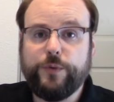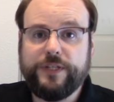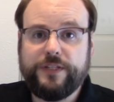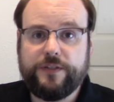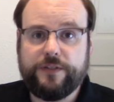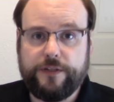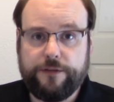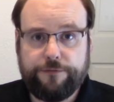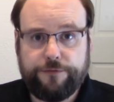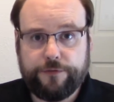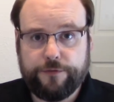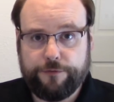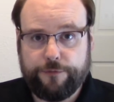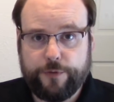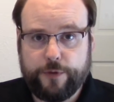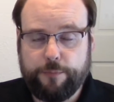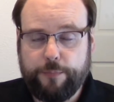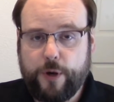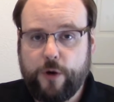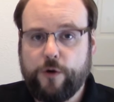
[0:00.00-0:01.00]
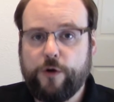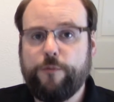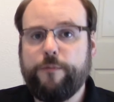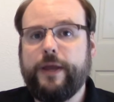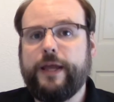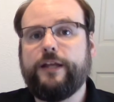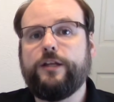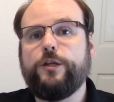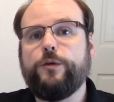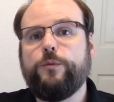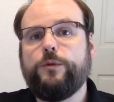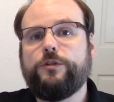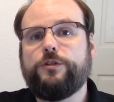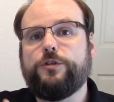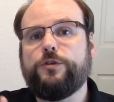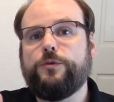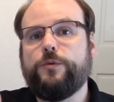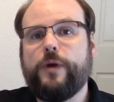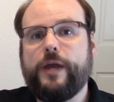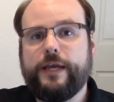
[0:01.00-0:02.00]
SIFT for the poem, and you will
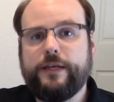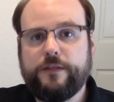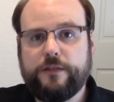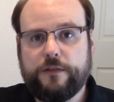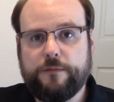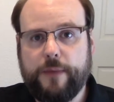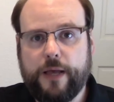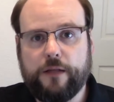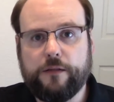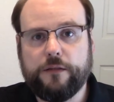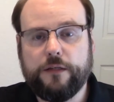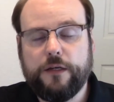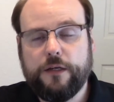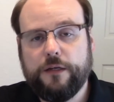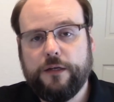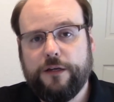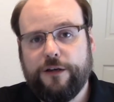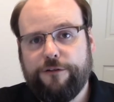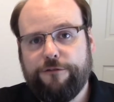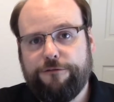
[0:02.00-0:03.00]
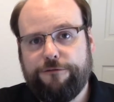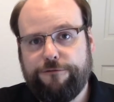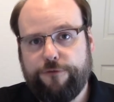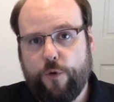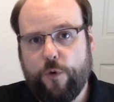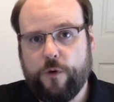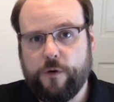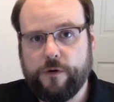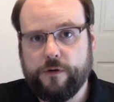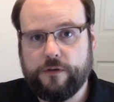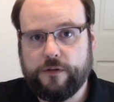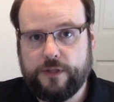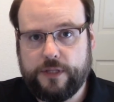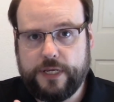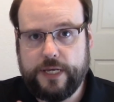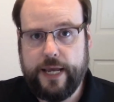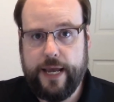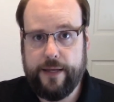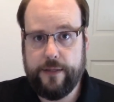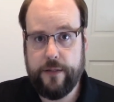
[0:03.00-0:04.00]
do a smell for
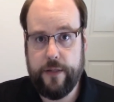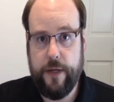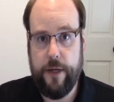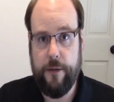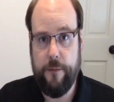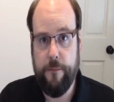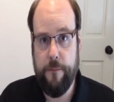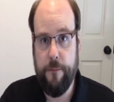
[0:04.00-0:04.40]
the essay.